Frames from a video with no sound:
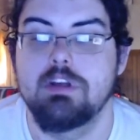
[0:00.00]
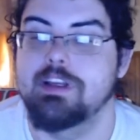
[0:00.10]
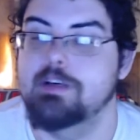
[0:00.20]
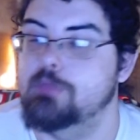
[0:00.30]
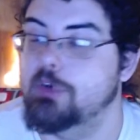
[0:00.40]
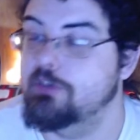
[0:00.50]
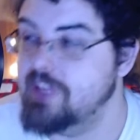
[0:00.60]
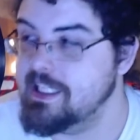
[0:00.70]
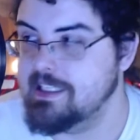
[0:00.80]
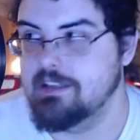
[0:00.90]

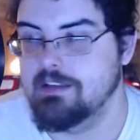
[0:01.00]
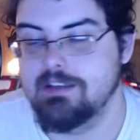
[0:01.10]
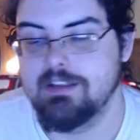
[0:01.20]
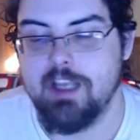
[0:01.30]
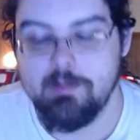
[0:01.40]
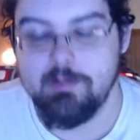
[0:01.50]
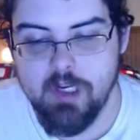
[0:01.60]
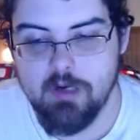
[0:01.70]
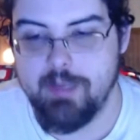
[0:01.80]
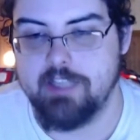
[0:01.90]
prevents it in
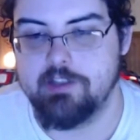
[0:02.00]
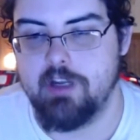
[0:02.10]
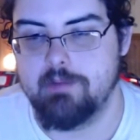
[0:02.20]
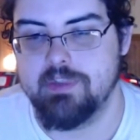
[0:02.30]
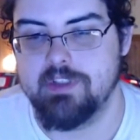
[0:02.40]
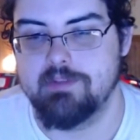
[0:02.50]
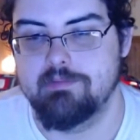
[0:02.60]
mirror matchups.